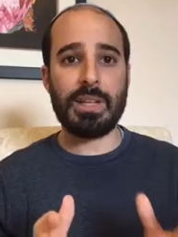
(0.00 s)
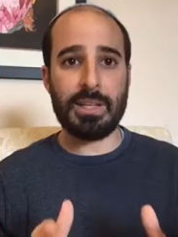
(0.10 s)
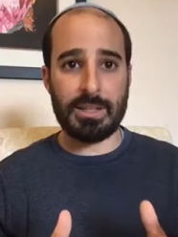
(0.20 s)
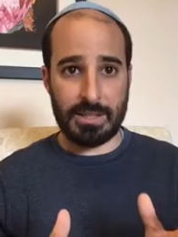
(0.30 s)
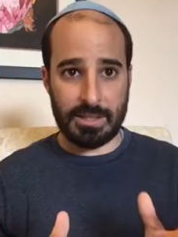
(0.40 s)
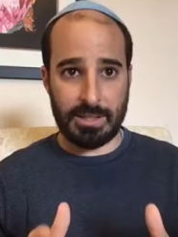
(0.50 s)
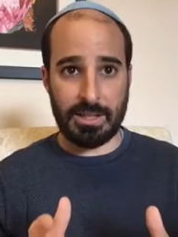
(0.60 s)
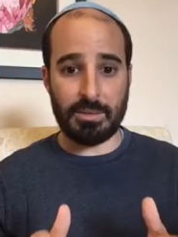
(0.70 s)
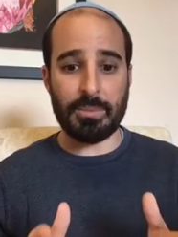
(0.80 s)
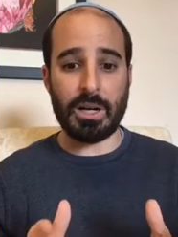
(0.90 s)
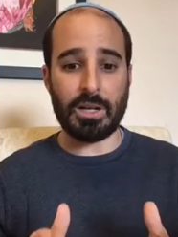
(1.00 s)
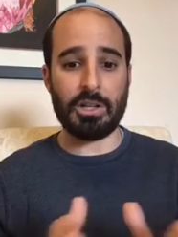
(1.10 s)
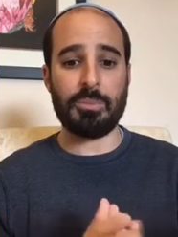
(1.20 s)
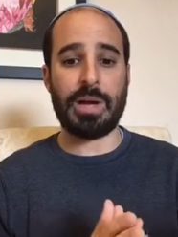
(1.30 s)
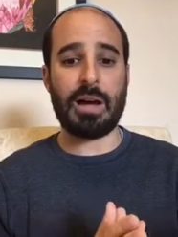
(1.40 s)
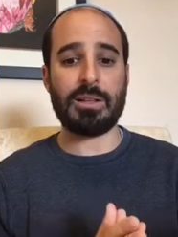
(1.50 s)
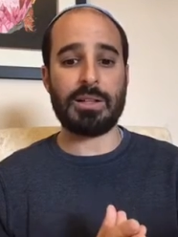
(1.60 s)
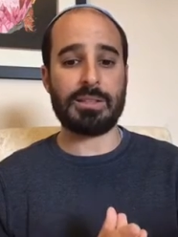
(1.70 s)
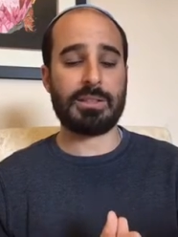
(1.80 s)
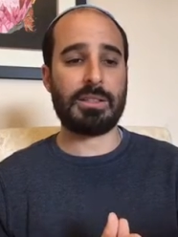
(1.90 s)
need a good
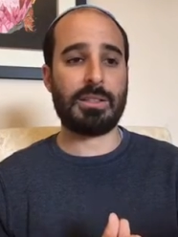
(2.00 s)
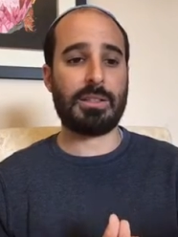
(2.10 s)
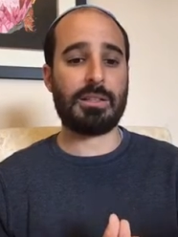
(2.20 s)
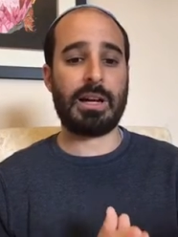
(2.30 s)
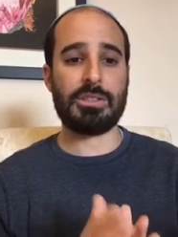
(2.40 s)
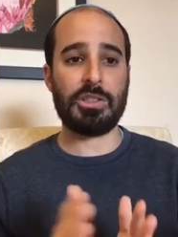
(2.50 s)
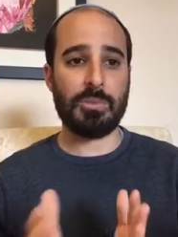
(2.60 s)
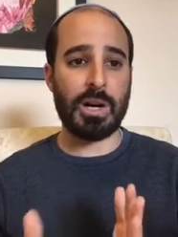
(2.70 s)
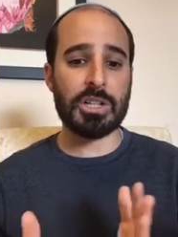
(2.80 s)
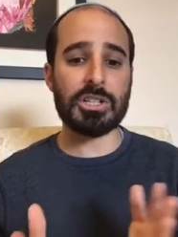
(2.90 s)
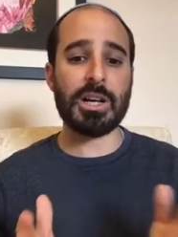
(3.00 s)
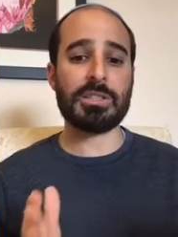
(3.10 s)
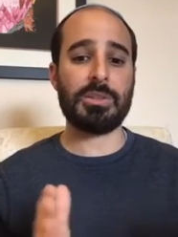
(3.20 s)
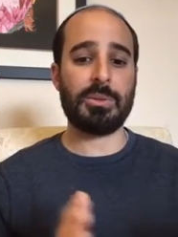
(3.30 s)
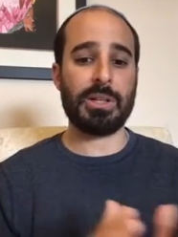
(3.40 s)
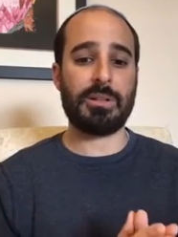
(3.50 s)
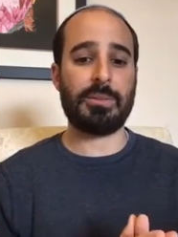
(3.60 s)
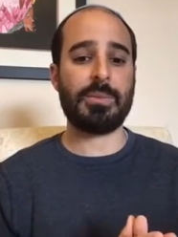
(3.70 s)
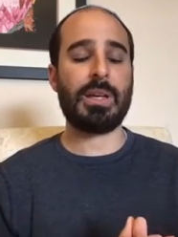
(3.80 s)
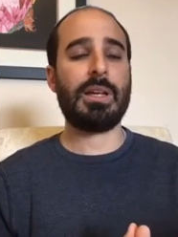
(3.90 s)
balance, not too much, not too little.